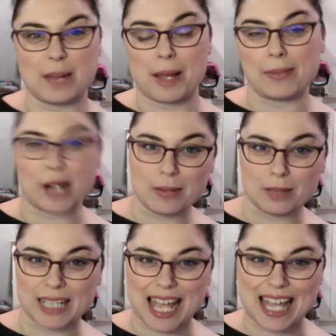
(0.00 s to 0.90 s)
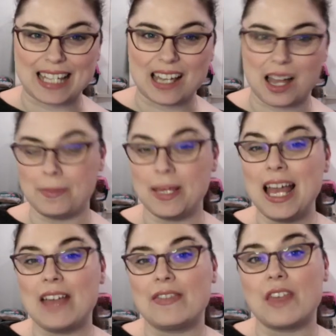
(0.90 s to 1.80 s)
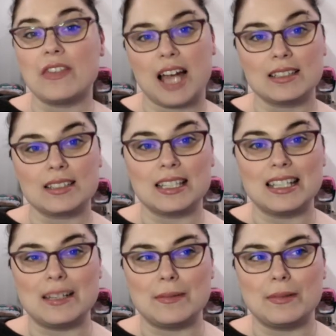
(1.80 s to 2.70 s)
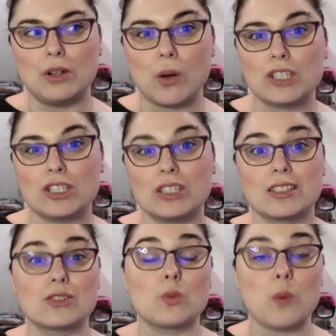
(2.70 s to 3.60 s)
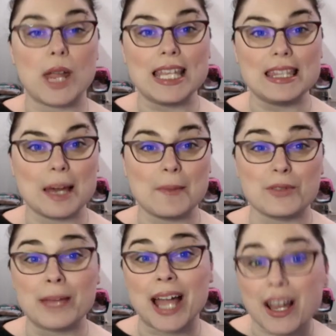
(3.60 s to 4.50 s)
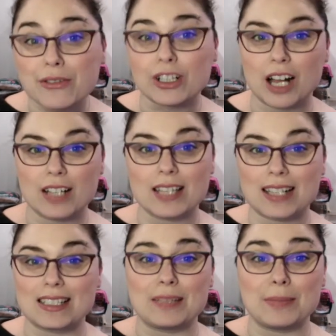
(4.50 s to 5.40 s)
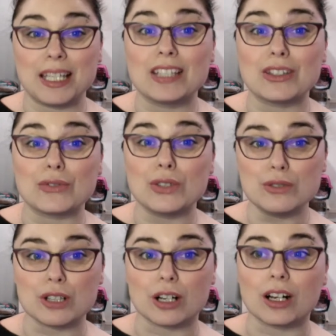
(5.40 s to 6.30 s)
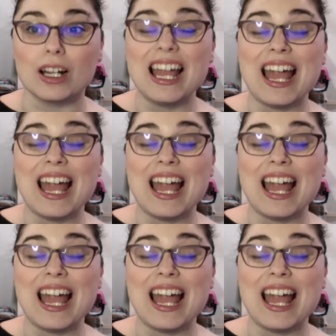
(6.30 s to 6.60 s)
my problem and hang up, then that's going to dissuade them from ever contacting me in the future.